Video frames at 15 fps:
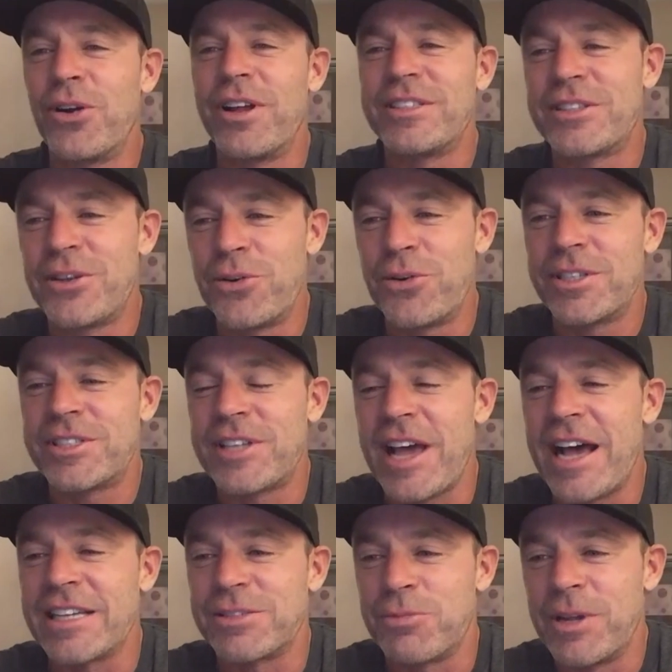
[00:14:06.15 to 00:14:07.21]
It's the North
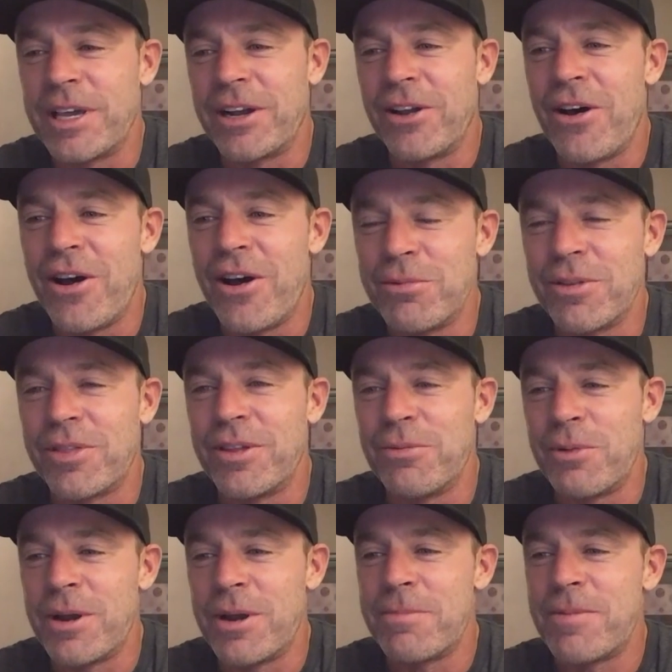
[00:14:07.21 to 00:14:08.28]
Sask. We get along with
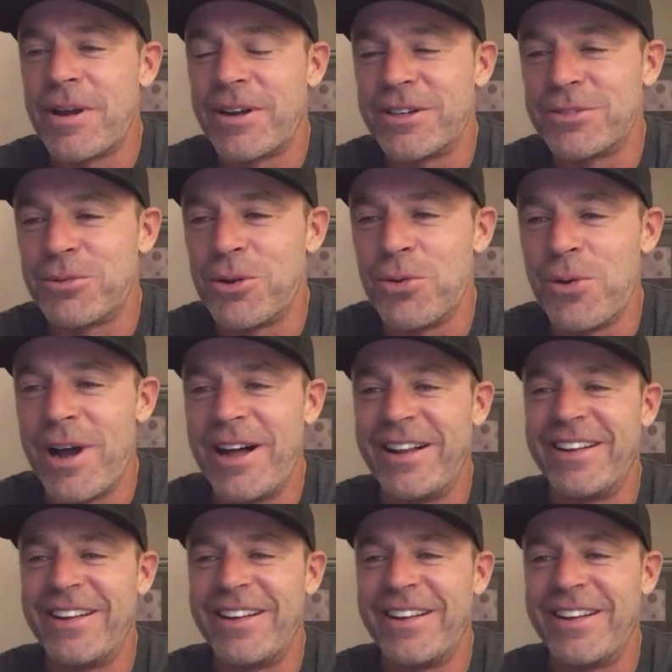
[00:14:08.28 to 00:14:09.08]
the Winnipeggers real well.